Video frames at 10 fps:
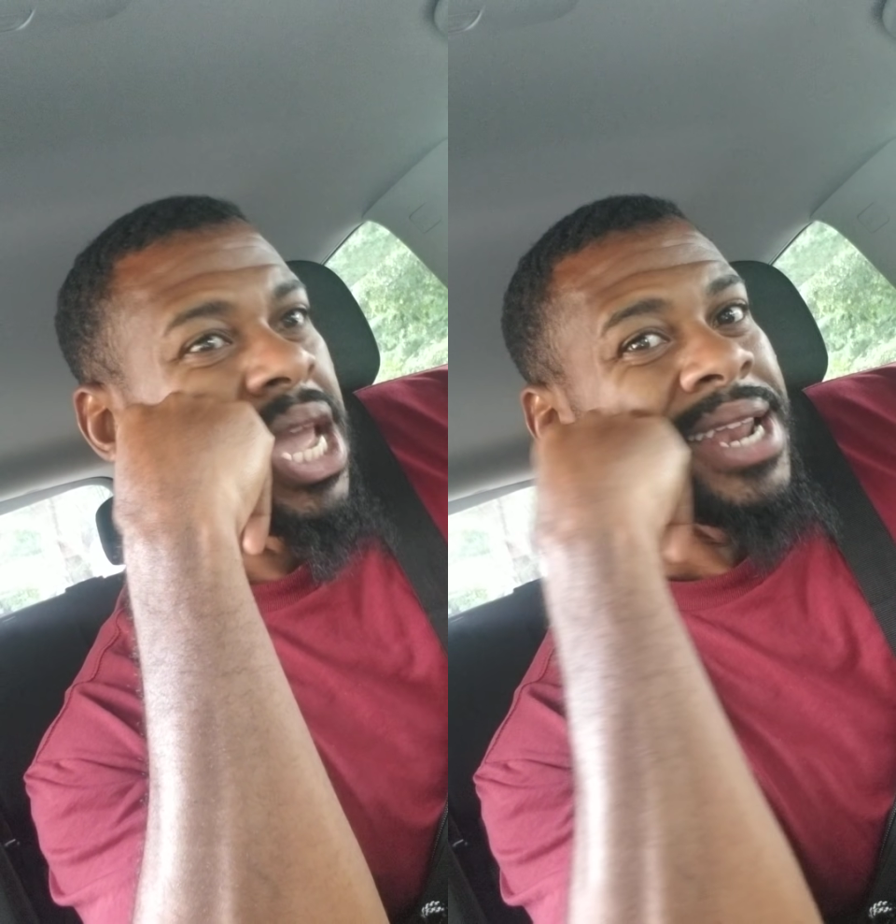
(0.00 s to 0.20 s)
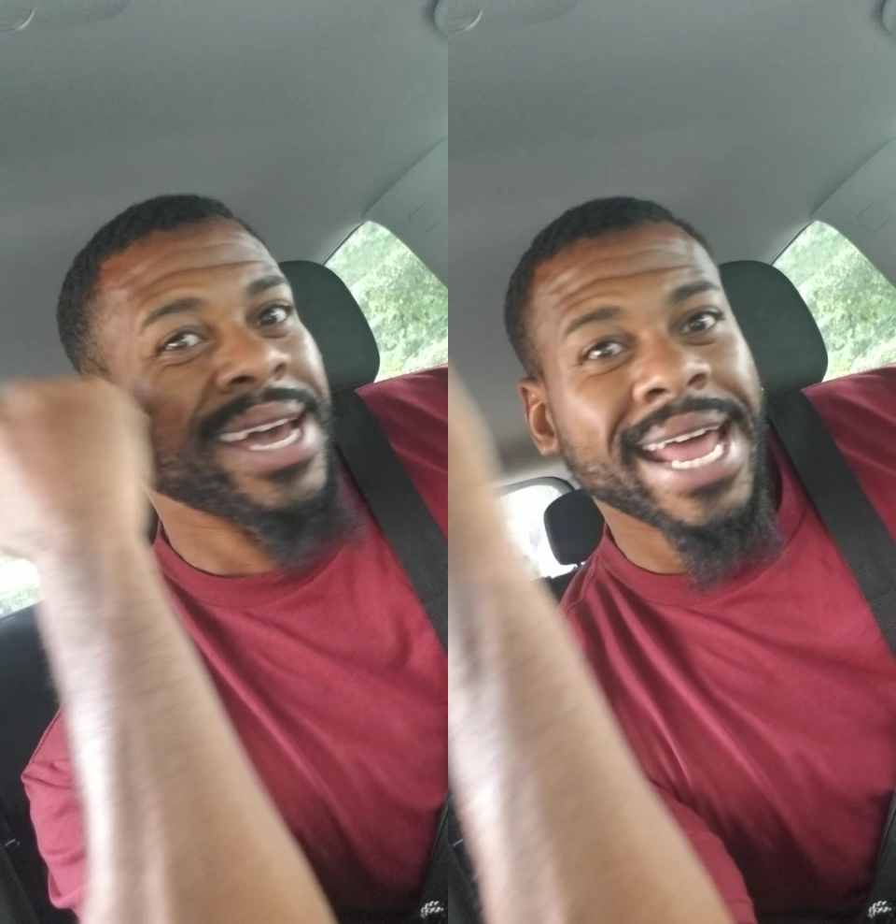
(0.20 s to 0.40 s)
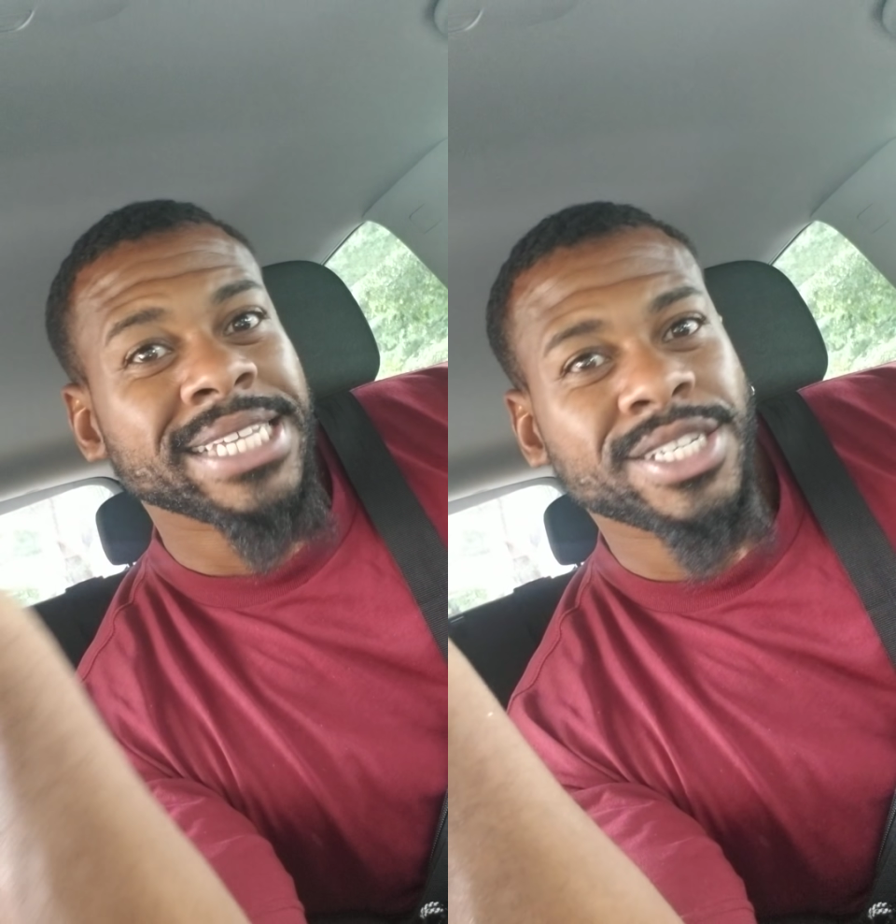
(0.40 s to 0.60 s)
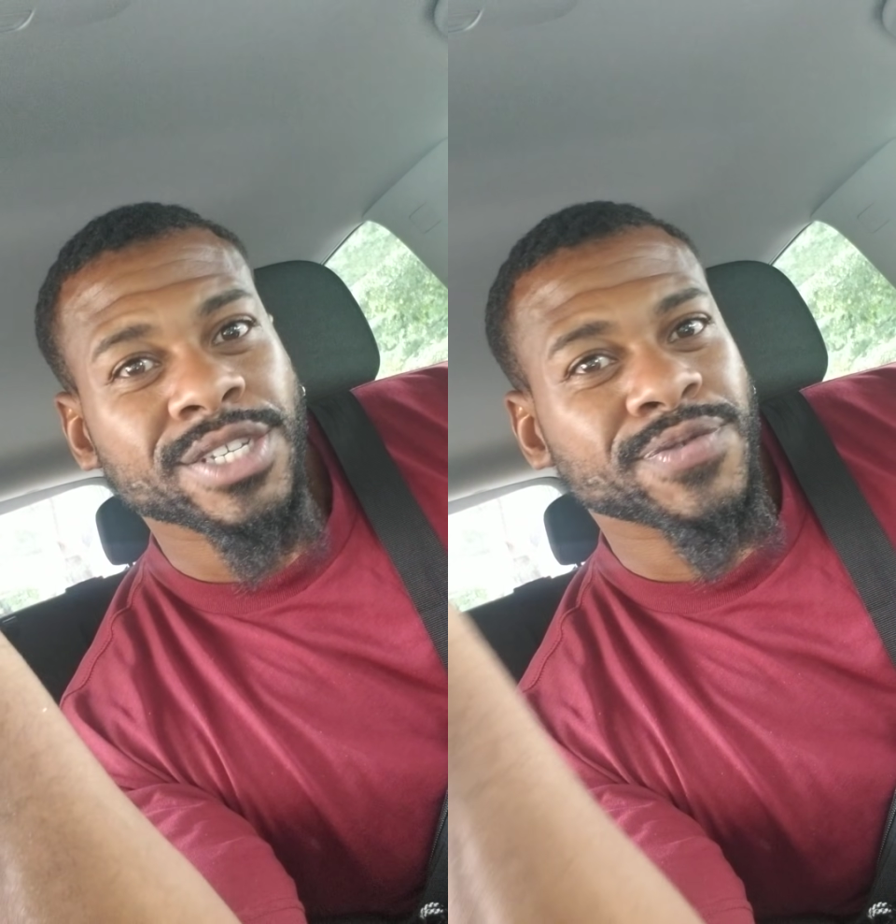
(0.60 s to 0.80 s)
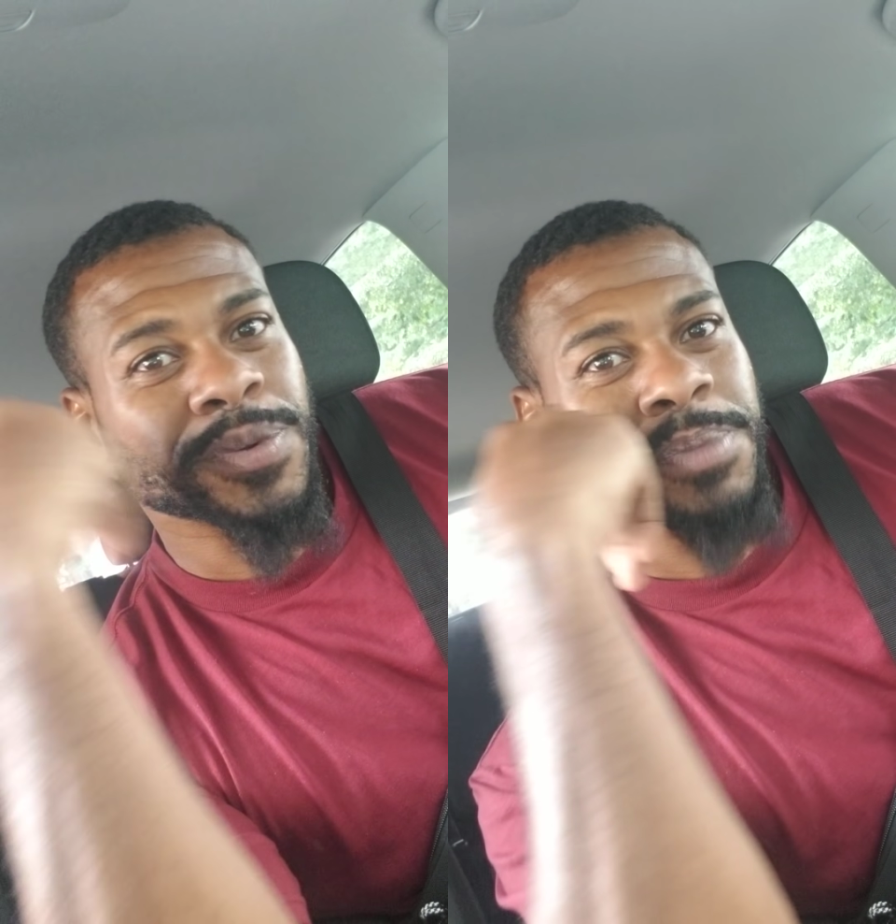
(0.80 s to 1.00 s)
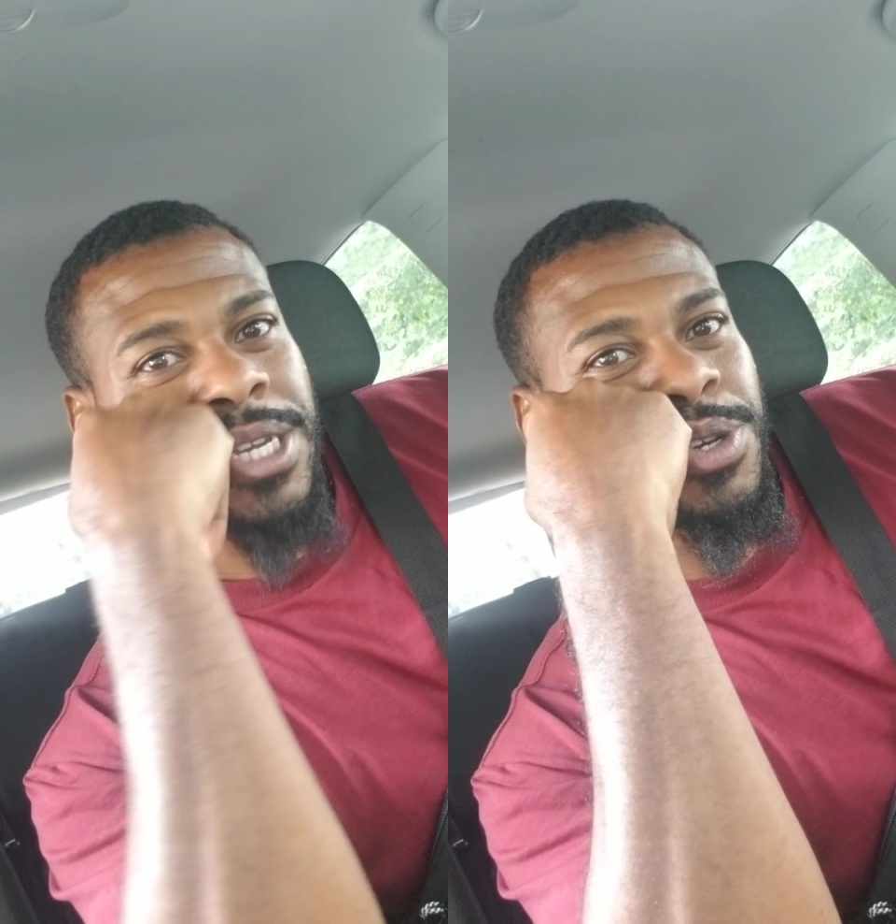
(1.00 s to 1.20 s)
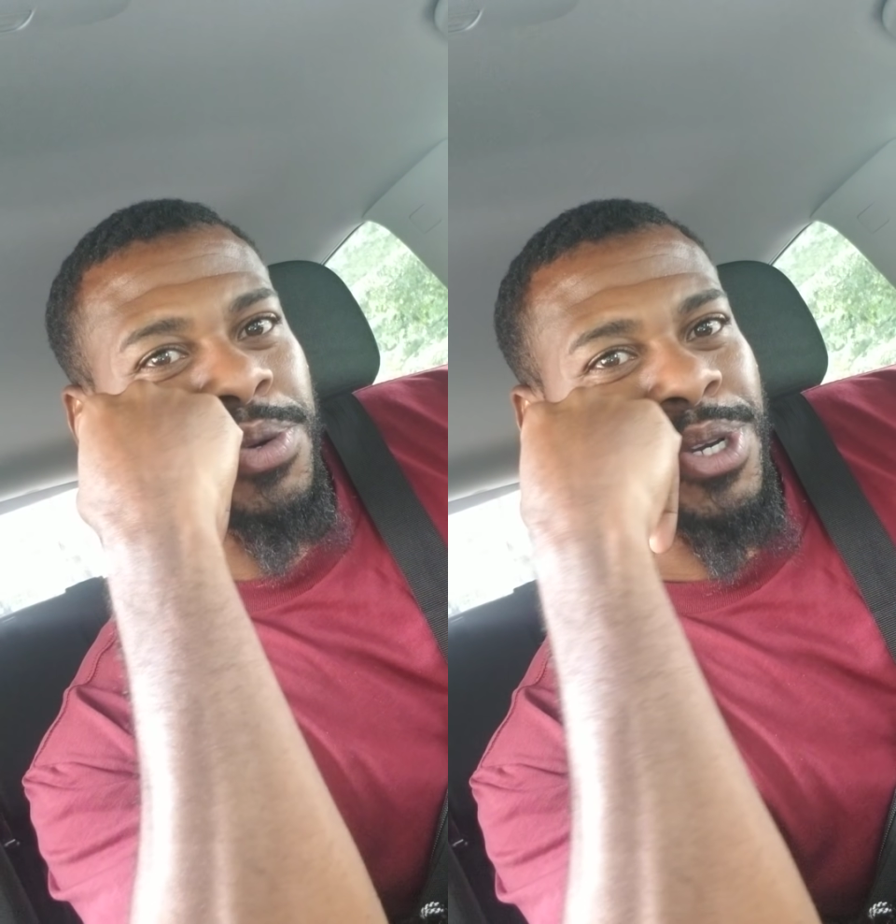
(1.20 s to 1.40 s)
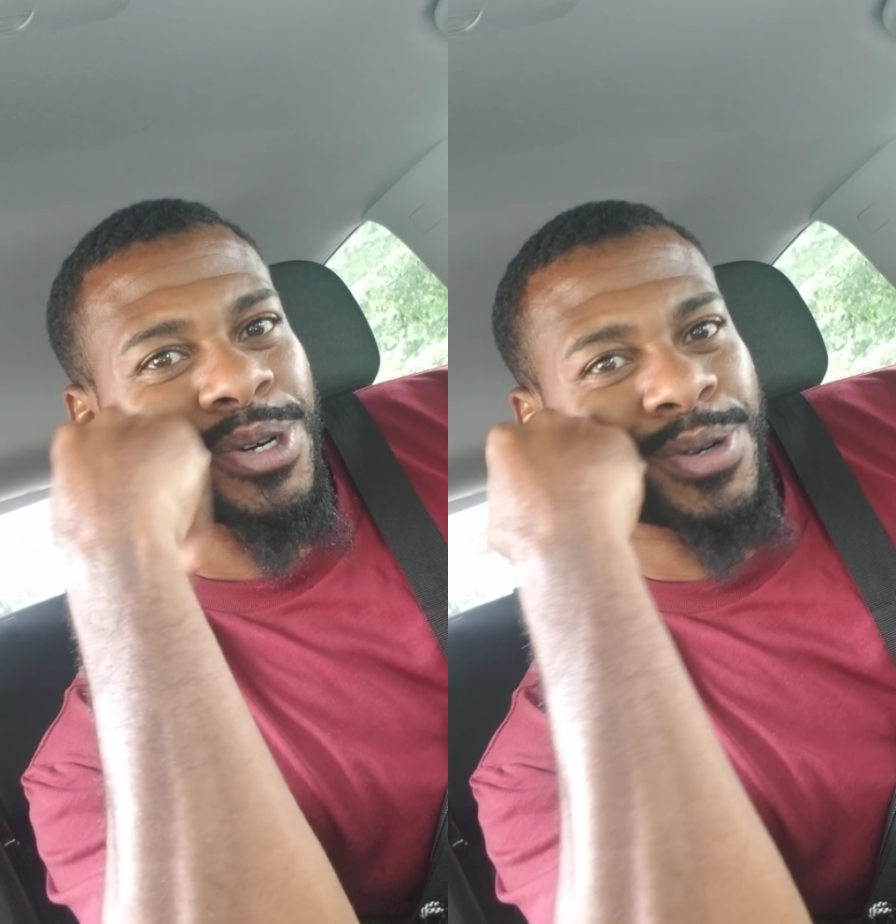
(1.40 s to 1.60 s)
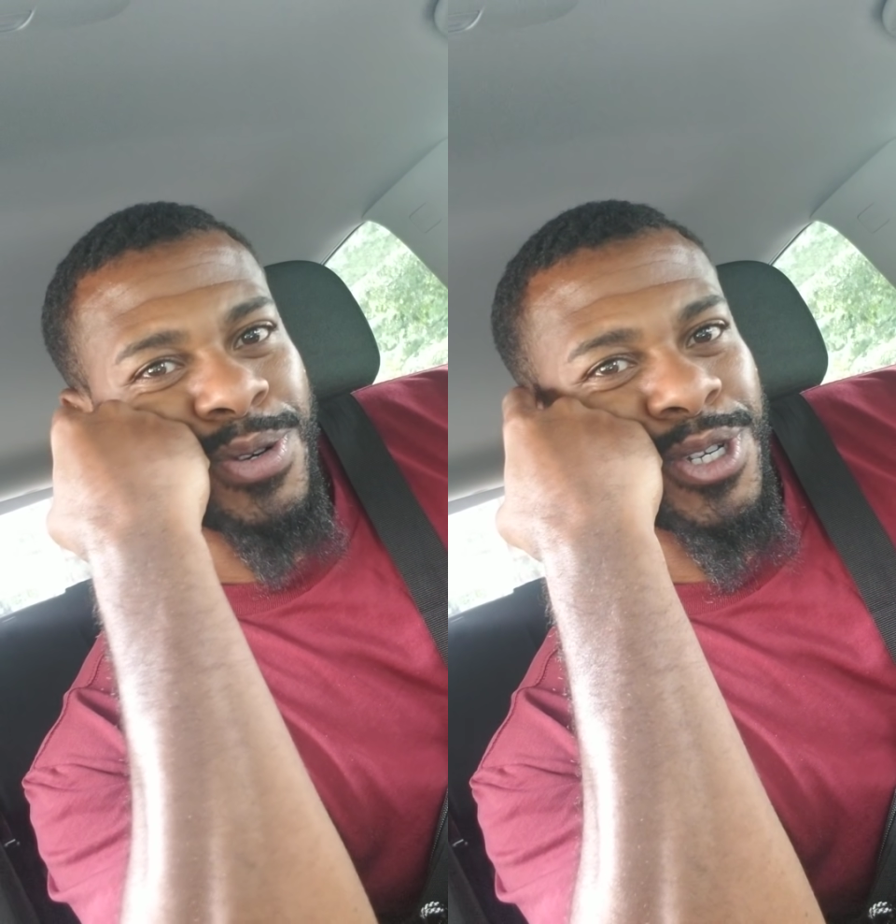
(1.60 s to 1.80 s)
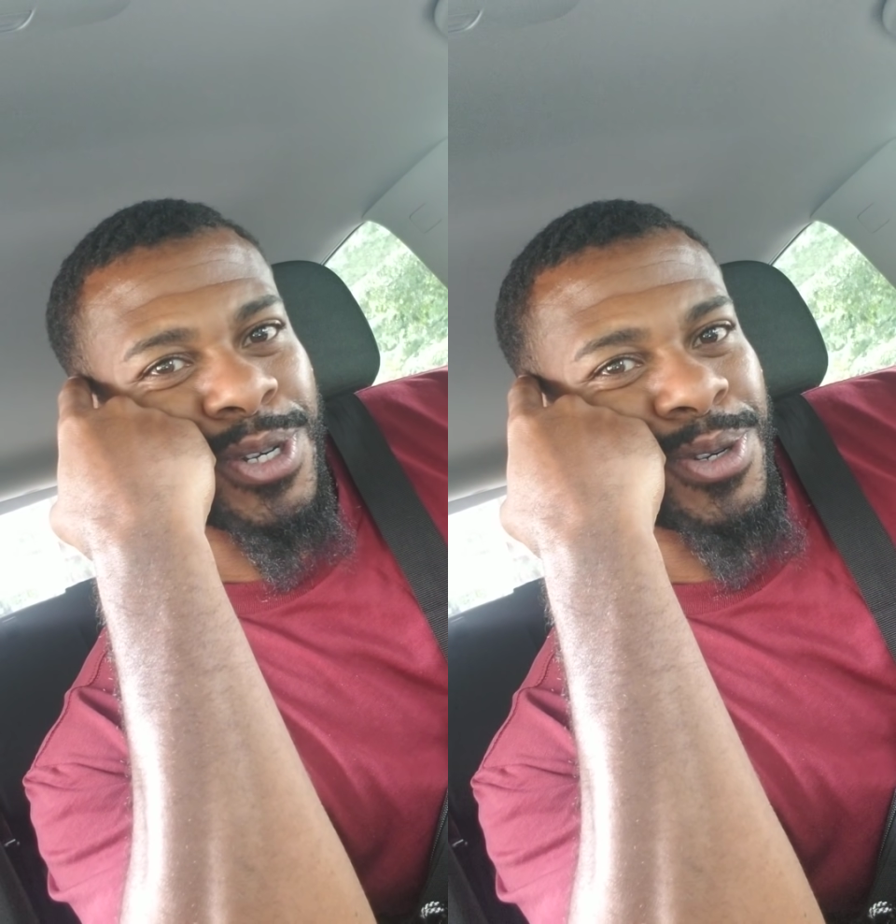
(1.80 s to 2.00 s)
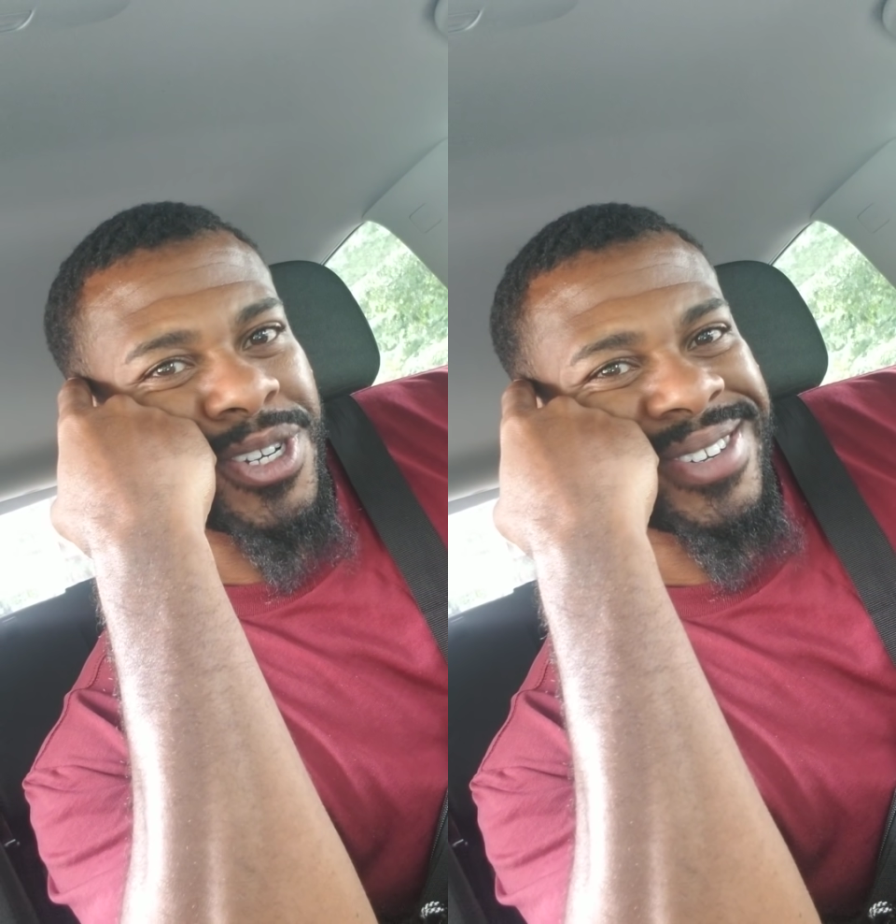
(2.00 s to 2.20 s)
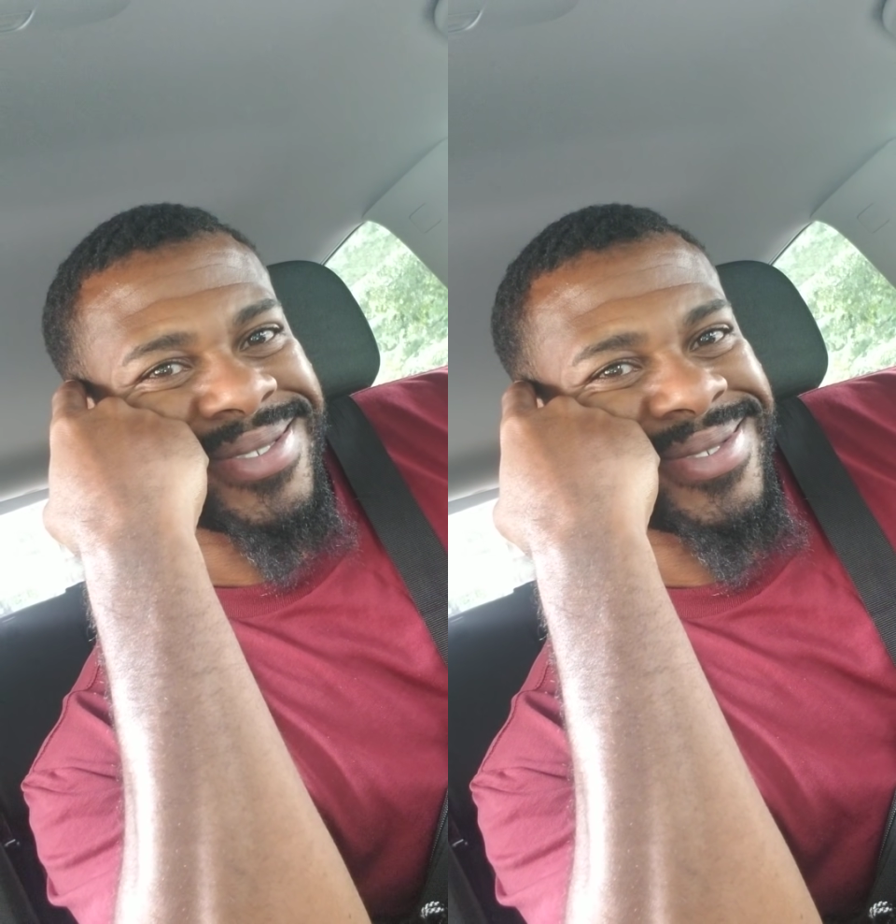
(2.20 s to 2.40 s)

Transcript: Now that's just from me doing a Google search.